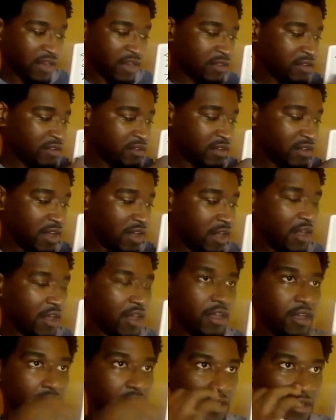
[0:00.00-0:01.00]
these,
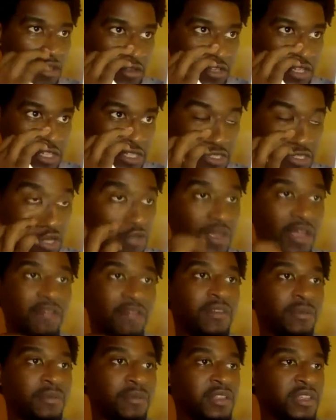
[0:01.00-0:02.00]
just know you have the
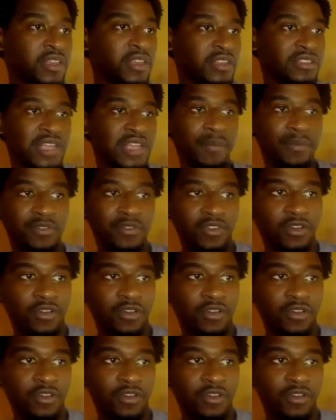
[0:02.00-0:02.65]
ability to tap into all